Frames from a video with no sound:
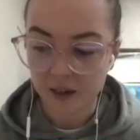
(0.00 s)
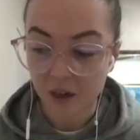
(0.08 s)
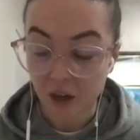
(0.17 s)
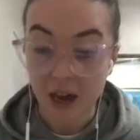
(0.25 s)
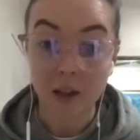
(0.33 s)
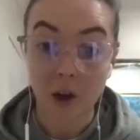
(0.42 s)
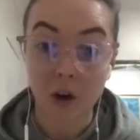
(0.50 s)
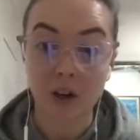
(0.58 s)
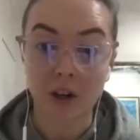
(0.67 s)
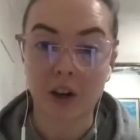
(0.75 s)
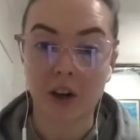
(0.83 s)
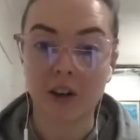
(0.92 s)
Lauren
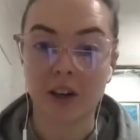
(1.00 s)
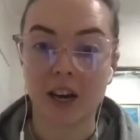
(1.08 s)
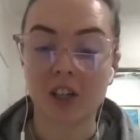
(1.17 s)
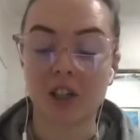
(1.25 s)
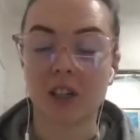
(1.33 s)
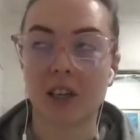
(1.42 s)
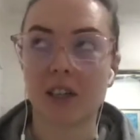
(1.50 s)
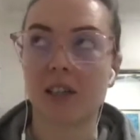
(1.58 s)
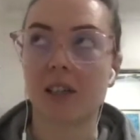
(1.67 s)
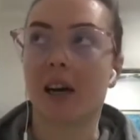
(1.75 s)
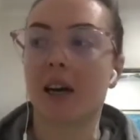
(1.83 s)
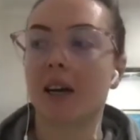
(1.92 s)
Curtin actually
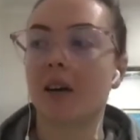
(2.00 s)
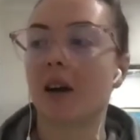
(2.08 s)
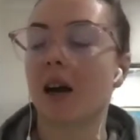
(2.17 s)
yesterday,